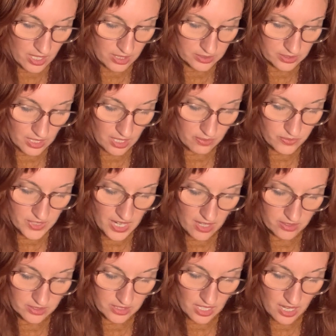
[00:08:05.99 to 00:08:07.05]
laughed
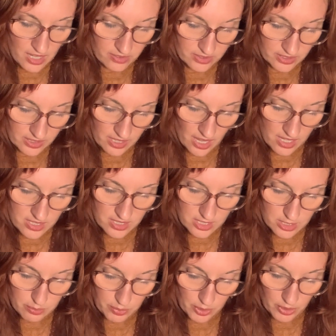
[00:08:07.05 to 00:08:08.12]
out loudly as the
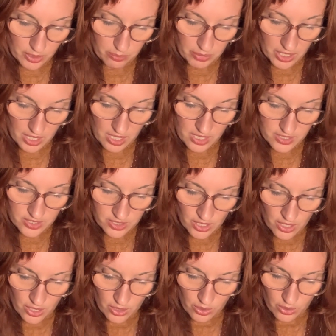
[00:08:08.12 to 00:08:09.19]
Spirit passed,
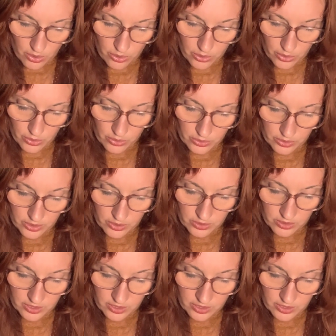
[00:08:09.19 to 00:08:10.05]
though little